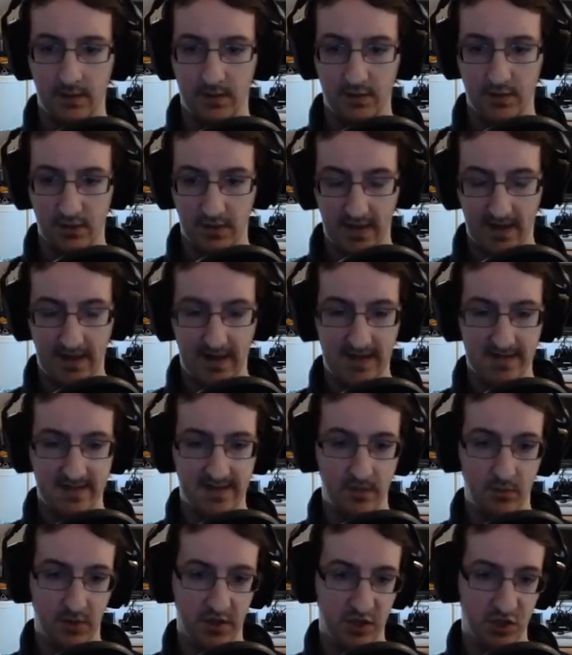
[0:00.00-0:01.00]
So that last
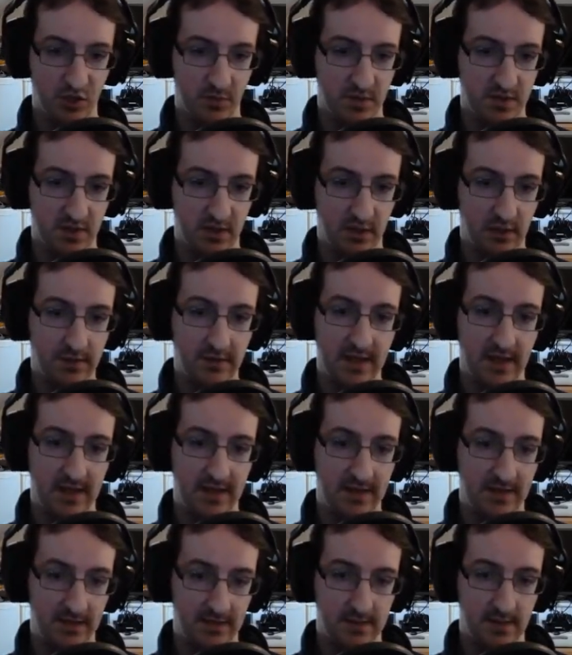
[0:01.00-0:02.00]
hit with the somersault at the
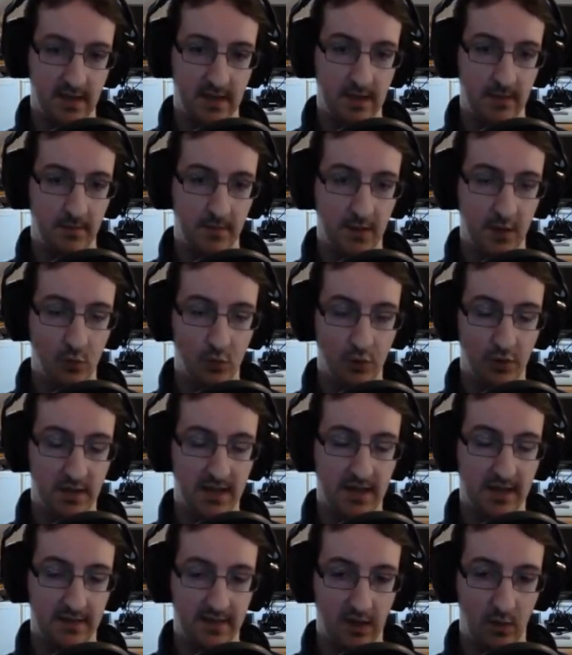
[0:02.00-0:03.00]
end, you only
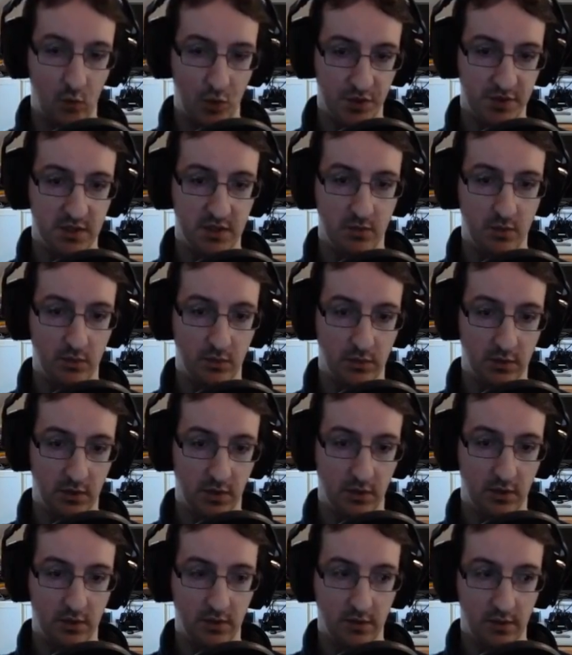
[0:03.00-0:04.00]
get that once you unlock
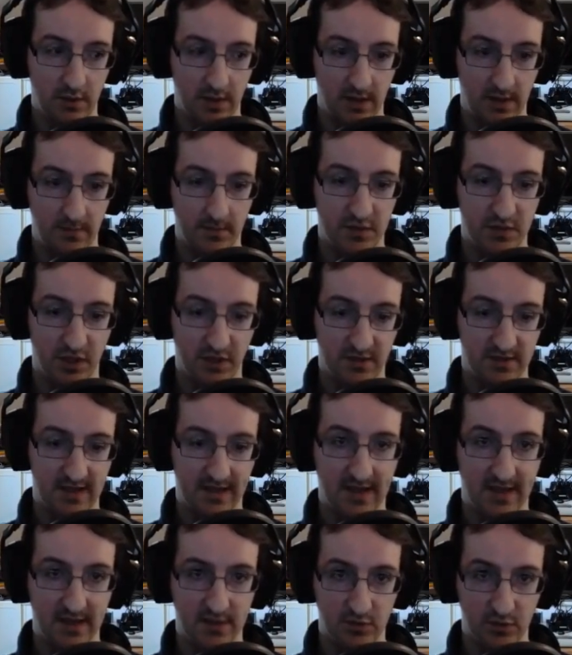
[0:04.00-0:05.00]
Sword Attack
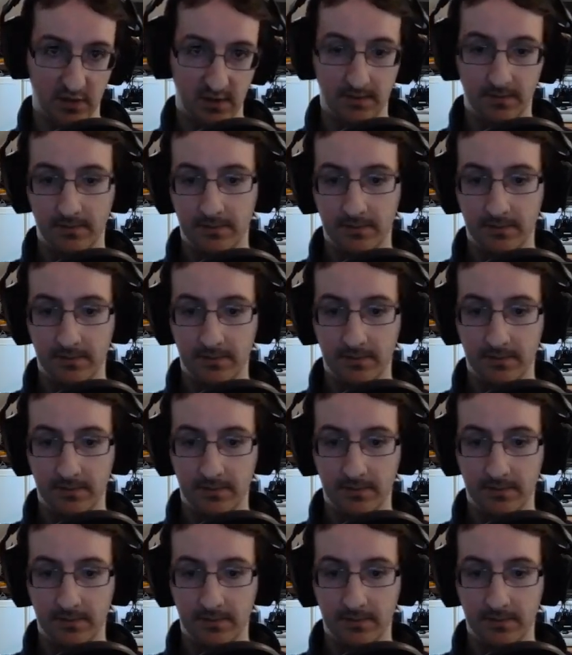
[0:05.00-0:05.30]
Extra.